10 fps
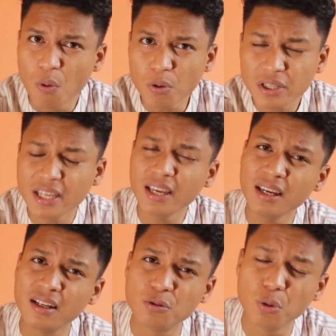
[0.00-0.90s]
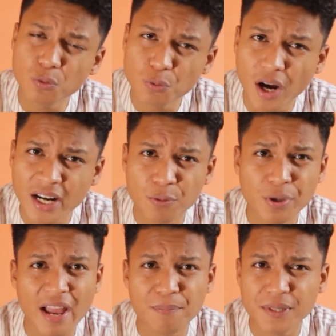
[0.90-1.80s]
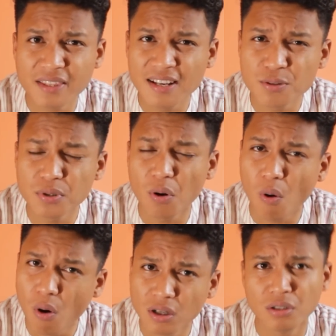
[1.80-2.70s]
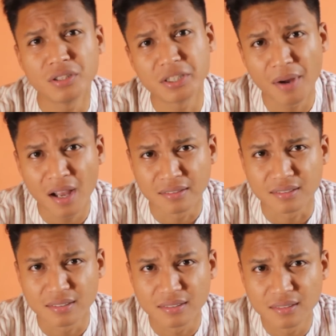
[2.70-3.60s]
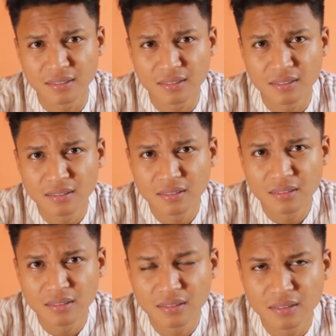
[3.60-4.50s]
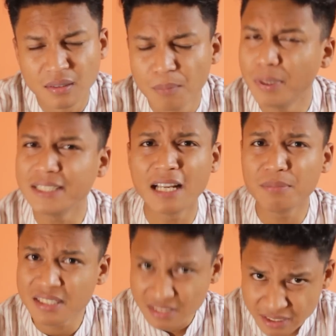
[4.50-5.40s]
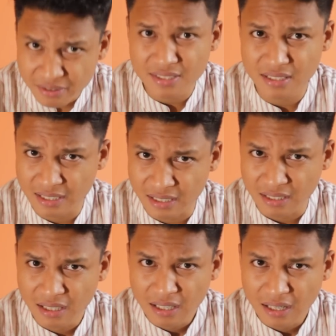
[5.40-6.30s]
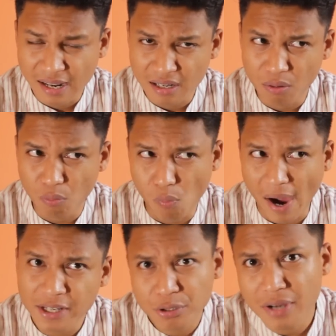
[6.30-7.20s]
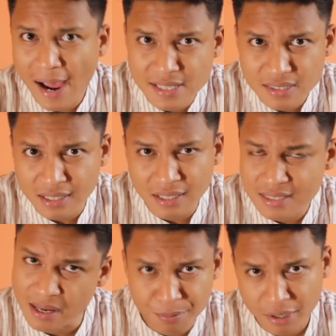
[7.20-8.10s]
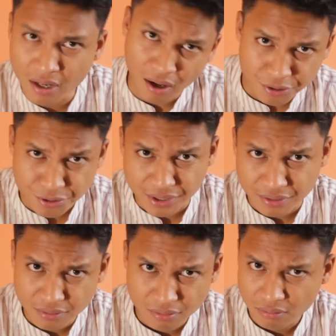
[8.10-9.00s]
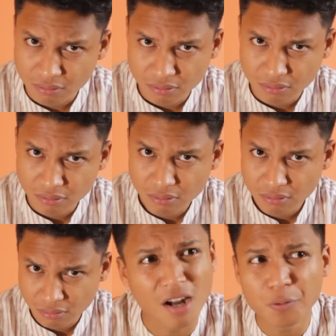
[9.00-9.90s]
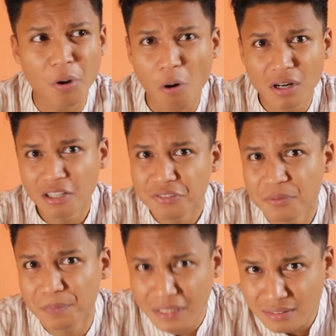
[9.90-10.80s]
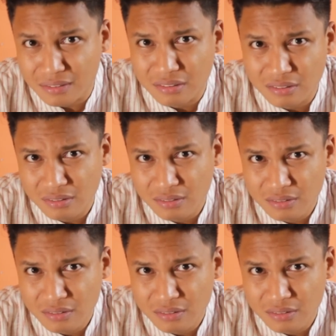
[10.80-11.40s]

Okay, don't worry. We empathize with all your demands. But tell me seriously, like, why do you guys need a separate country? Can't we all live in peace?